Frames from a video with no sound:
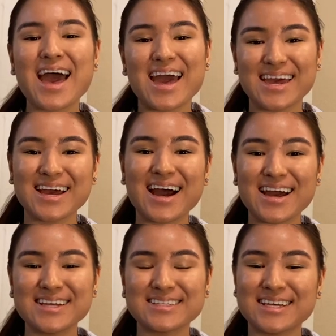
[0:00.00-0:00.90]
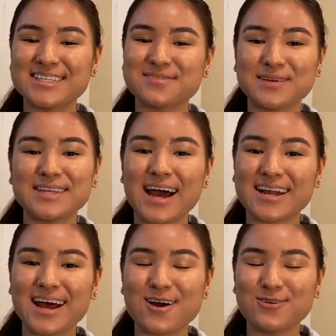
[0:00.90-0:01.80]
Hey guys, it's me
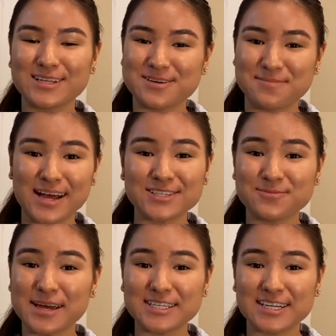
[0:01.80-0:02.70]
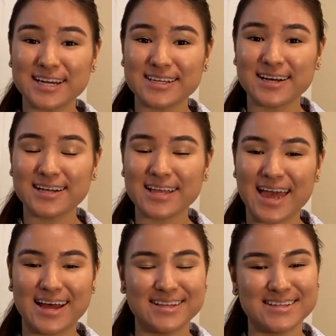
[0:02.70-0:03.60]
Dara, welcome back to my channel,
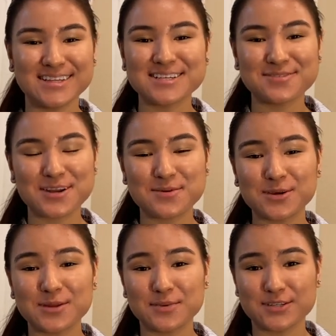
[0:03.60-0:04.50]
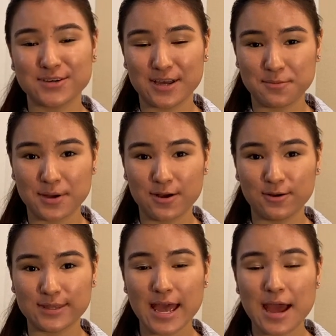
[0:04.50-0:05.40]
and in this video I'm going to be talking
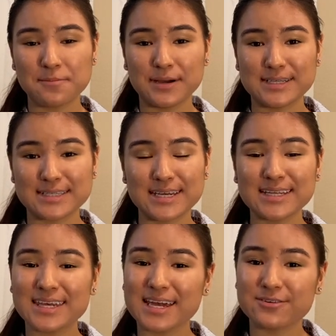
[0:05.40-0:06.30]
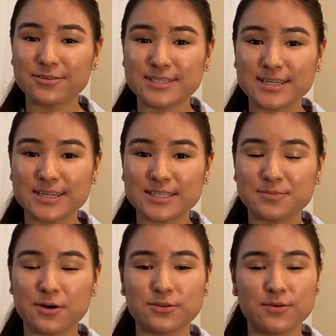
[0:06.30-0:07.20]
about my skincare routines,
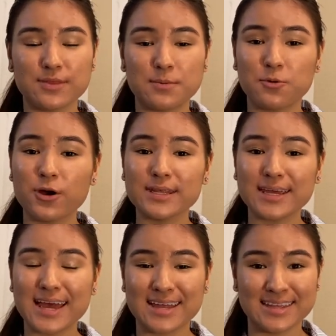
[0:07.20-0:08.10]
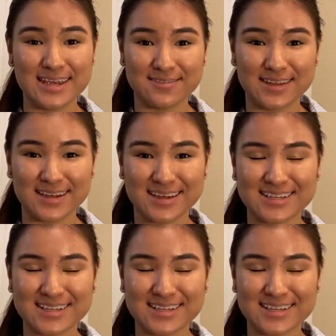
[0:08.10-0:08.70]
both of the morning and evening.